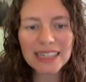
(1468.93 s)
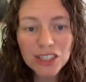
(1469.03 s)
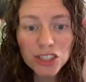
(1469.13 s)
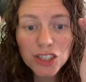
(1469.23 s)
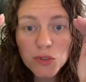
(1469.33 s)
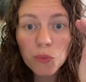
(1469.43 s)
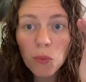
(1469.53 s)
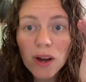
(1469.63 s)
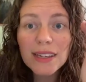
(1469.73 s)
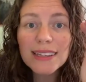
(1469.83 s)
Like it's just this
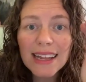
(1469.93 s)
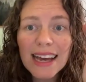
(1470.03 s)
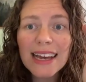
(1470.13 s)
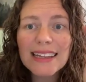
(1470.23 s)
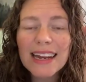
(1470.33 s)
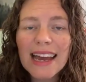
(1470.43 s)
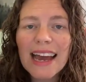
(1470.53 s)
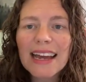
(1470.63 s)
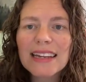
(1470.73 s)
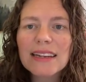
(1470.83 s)
one line that
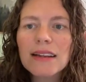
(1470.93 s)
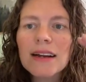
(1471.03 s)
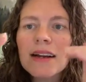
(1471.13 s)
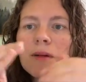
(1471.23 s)
I added.